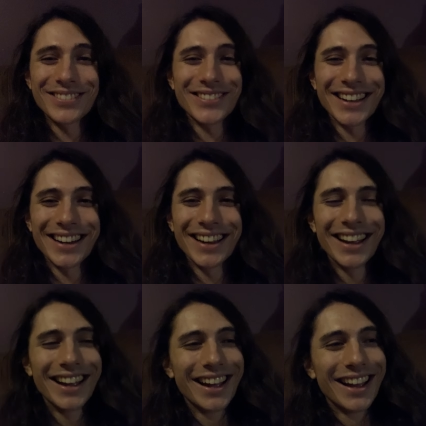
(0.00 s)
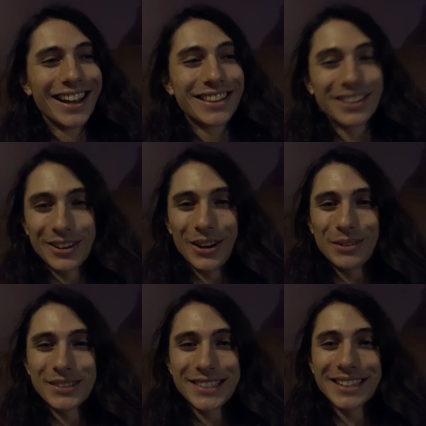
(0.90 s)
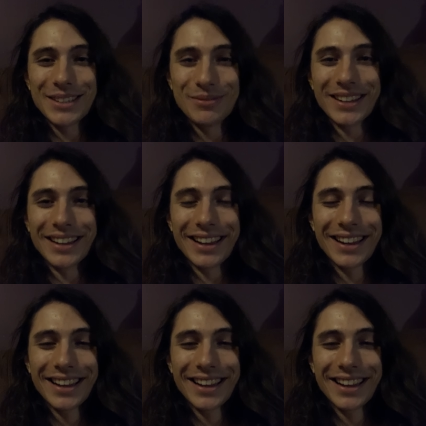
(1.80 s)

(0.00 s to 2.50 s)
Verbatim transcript: Like, to come see me.